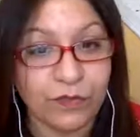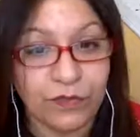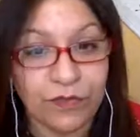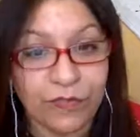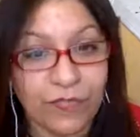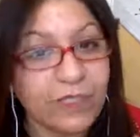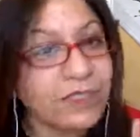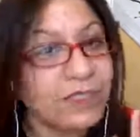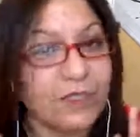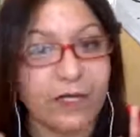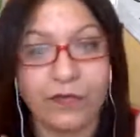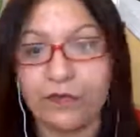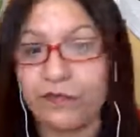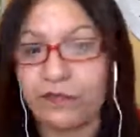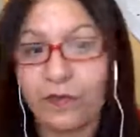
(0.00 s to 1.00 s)
It's not
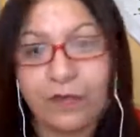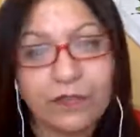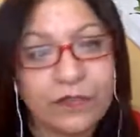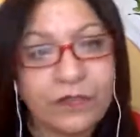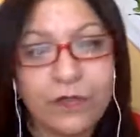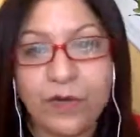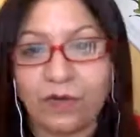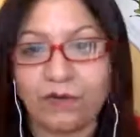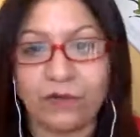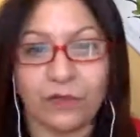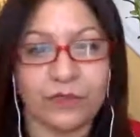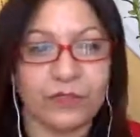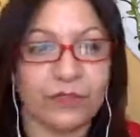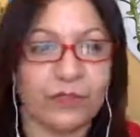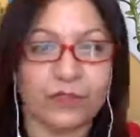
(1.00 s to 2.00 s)
your fault that you have
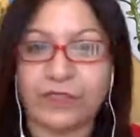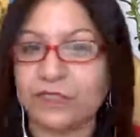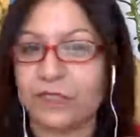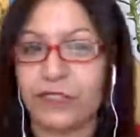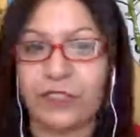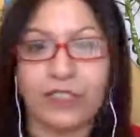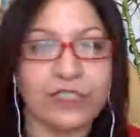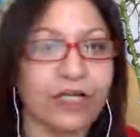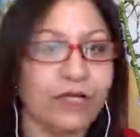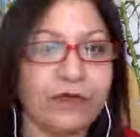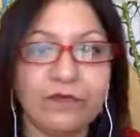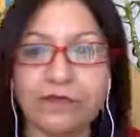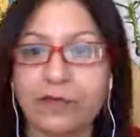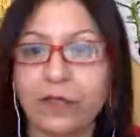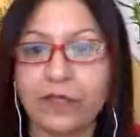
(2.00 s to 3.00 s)
those thoughts, and it's not
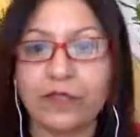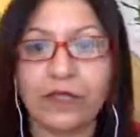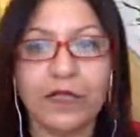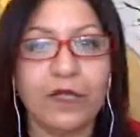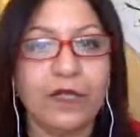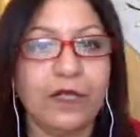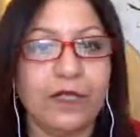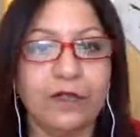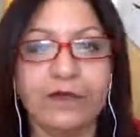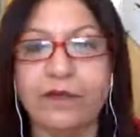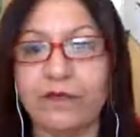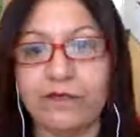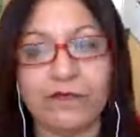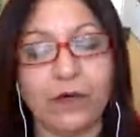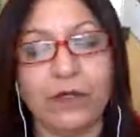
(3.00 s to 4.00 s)
your
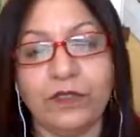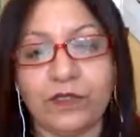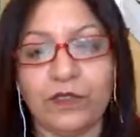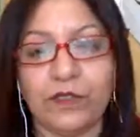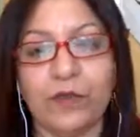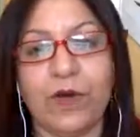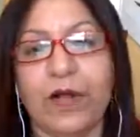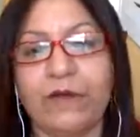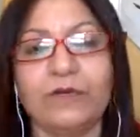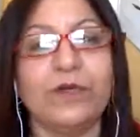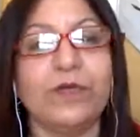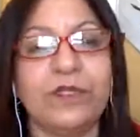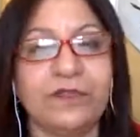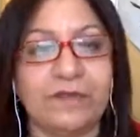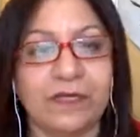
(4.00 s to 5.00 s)
fault that you have
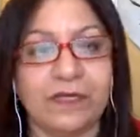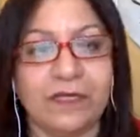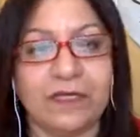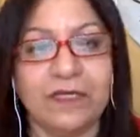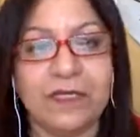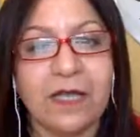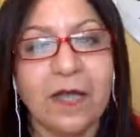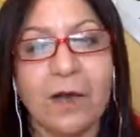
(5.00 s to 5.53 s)
those feelings.